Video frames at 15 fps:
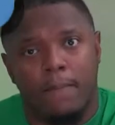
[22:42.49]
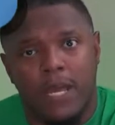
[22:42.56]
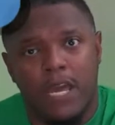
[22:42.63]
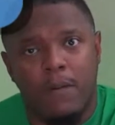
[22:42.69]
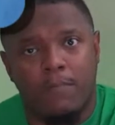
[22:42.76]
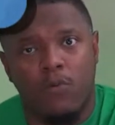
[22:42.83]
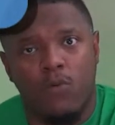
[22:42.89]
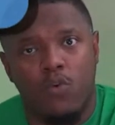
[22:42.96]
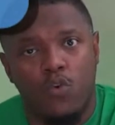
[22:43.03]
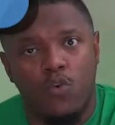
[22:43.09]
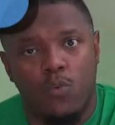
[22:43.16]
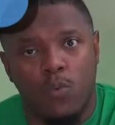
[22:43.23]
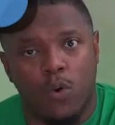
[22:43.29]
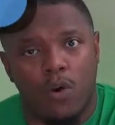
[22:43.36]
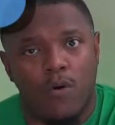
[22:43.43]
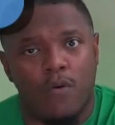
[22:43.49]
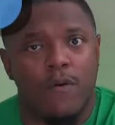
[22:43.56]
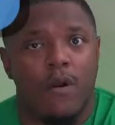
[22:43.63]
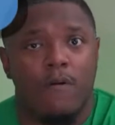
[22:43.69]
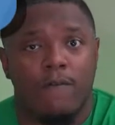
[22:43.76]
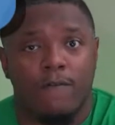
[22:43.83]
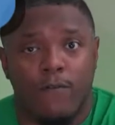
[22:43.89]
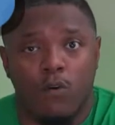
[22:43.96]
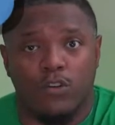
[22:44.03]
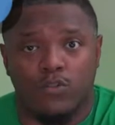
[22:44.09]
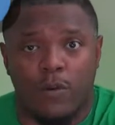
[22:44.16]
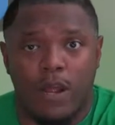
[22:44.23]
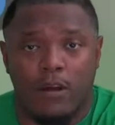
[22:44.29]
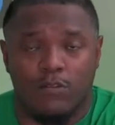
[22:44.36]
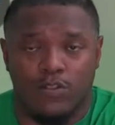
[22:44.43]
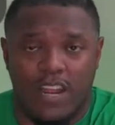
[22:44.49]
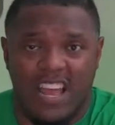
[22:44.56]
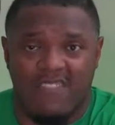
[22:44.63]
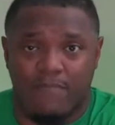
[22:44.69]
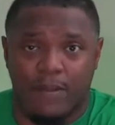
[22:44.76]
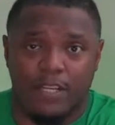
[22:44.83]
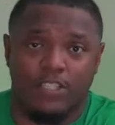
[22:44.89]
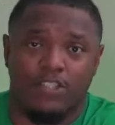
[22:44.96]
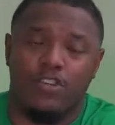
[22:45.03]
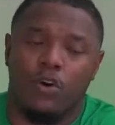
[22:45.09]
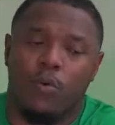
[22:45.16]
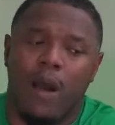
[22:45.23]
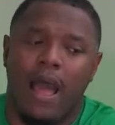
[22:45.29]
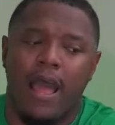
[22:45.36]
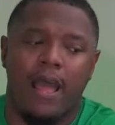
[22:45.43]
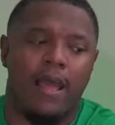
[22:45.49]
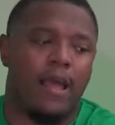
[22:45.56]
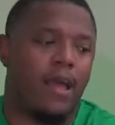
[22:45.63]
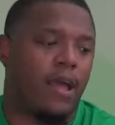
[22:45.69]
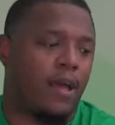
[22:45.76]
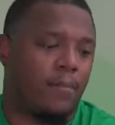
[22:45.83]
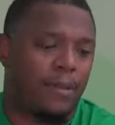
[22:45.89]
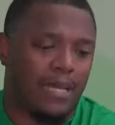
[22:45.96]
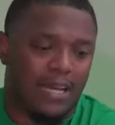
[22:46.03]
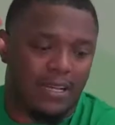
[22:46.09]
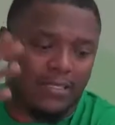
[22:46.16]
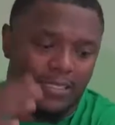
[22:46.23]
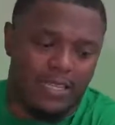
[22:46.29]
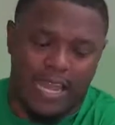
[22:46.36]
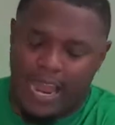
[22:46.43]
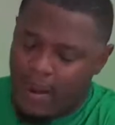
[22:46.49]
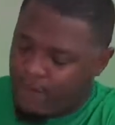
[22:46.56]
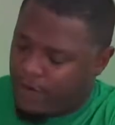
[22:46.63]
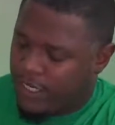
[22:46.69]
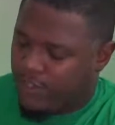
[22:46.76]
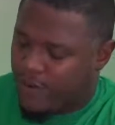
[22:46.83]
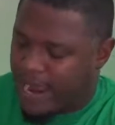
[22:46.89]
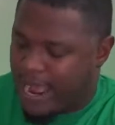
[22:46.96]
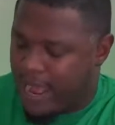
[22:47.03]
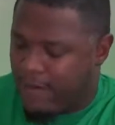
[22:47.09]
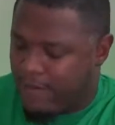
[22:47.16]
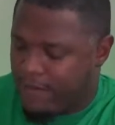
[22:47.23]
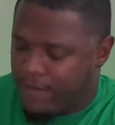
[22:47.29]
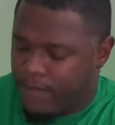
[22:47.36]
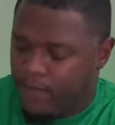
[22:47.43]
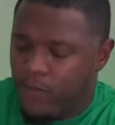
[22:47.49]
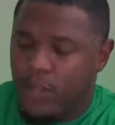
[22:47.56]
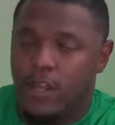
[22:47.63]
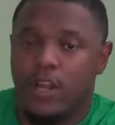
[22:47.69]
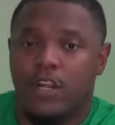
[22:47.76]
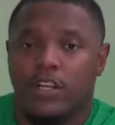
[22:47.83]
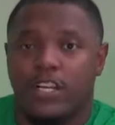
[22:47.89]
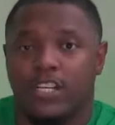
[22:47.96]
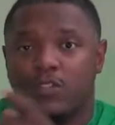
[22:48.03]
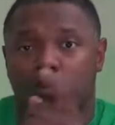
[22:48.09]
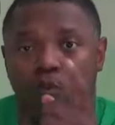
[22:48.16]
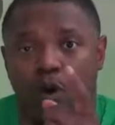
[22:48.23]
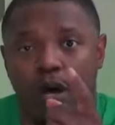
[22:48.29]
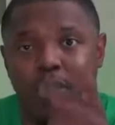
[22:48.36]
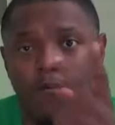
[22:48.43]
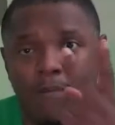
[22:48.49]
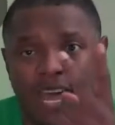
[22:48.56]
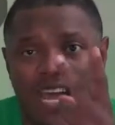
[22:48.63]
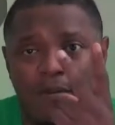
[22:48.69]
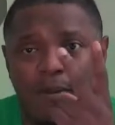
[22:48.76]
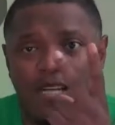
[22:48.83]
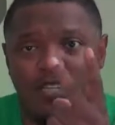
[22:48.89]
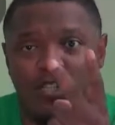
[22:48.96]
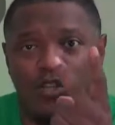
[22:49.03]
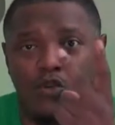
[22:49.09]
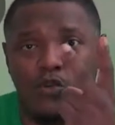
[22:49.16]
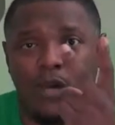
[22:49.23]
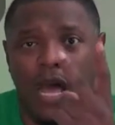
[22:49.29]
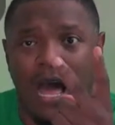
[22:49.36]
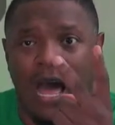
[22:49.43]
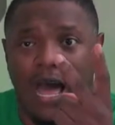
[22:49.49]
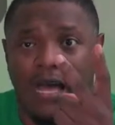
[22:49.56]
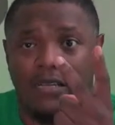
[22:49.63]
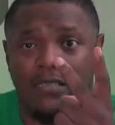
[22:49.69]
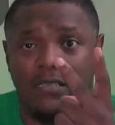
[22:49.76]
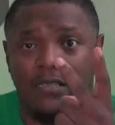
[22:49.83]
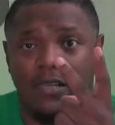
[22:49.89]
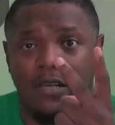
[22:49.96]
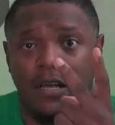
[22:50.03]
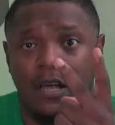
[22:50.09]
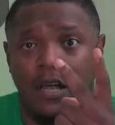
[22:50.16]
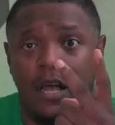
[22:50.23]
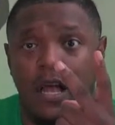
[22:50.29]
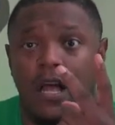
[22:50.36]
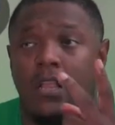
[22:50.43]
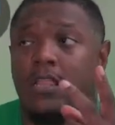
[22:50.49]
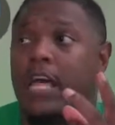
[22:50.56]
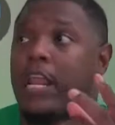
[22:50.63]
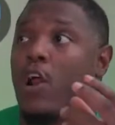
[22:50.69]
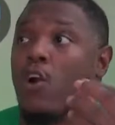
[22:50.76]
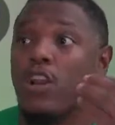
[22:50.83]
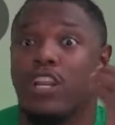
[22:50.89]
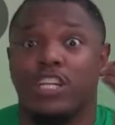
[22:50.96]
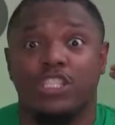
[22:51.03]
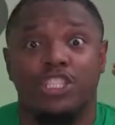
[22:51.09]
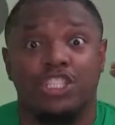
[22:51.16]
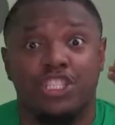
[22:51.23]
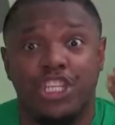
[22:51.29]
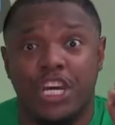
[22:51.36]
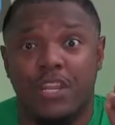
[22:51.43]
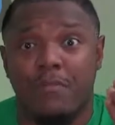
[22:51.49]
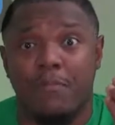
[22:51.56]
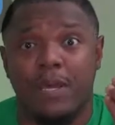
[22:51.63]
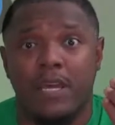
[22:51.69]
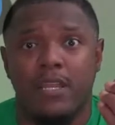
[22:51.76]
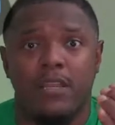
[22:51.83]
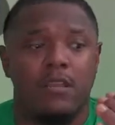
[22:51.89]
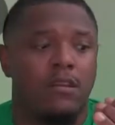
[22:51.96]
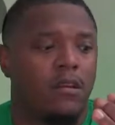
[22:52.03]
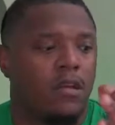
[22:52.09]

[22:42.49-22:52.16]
people who were first round draft picks. You know why? Because in every draft, there's one, maybe two guys that are legitimate,